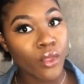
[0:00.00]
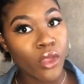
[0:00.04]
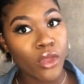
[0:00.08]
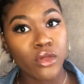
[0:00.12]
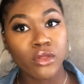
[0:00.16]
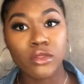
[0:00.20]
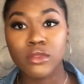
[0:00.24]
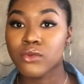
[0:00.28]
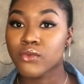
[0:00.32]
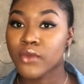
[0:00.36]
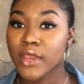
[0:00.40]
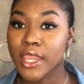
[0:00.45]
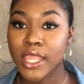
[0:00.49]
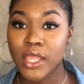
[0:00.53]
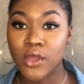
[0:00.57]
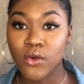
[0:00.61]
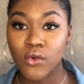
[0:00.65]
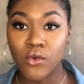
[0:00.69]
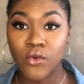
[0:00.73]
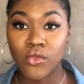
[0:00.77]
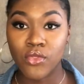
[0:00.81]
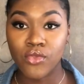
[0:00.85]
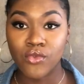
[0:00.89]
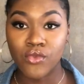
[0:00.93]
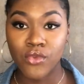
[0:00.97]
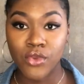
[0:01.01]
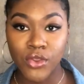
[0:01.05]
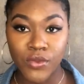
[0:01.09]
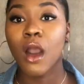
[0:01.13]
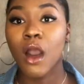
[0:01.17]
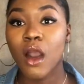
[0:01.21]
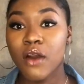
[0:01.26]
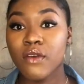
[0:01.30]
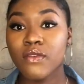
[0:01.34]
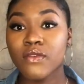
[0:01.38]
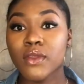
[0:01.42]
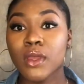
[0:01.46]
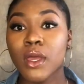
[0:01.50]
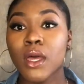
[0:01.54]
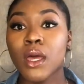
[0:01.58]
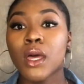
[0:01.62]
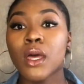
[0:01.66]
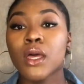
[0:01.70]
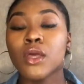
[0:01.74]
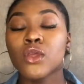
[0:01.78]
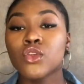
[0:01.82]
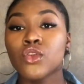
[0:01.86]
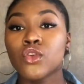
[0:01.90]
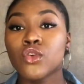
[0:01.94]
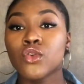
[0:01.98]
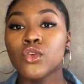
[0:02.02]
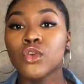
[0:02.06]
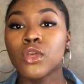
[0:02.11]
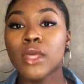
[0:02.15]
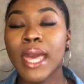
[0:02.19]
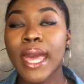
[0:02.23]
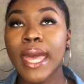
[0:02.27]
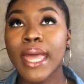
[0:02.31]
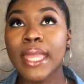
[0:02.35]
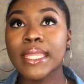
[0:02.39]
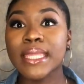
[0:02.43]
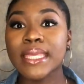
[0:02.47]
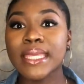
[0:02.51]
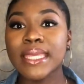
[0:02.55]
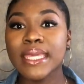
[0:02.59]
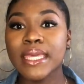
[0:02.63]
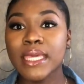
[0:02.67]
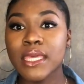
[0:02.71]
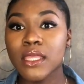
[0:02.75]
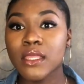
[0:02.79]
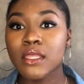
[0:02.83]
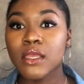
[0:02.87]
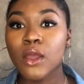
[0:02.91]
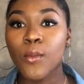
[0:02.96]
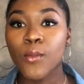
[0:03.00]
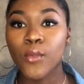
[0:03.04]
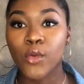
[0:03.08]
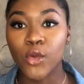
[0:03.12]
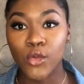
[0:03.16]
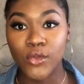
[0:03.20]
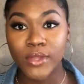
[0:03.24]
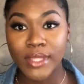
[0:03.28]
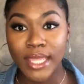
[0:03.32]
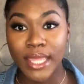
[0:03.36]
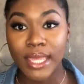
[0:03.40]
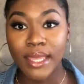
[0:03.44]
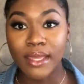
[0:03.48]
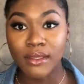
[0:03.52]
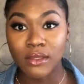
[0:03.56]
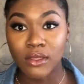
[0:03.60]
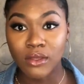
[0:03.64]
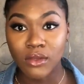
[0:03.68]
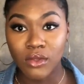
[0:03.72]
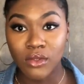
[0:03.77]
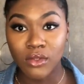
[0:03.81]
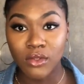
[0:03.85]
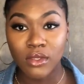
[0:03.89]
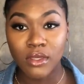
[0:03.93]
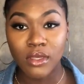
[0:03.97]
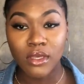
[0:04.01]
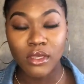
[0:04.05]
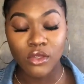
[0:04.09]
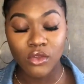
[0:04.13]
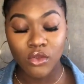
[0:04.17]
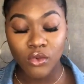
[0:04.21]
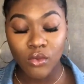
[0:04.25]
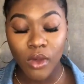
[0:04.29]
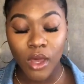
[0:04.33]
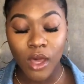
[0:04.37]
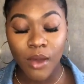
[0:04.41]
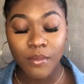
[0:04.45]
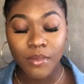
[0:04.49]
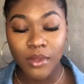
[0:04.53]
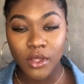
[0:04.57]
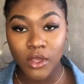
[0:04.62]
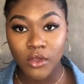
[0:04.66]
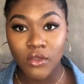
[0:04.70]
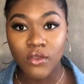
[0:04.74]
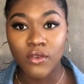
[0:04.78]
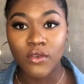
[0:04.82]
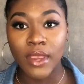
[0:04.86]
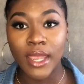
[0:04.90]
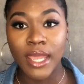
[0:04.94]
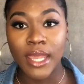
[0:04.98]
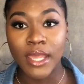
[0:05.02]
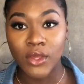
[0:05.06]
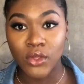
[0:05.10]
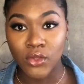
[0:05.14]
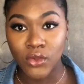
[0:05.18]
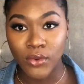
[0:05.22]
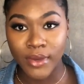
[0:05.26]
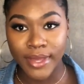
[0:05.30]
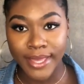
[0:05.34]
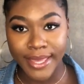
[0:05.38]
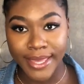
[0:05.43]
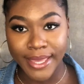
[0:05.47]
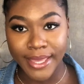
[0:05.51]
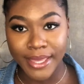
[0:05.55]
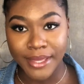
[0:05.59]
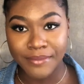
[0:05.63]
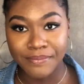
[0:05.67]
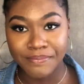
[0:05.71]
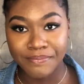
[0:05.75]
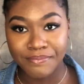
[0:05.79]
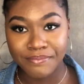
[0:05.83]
Just rake it all through. After you get heat protected, you are blow drying your hair.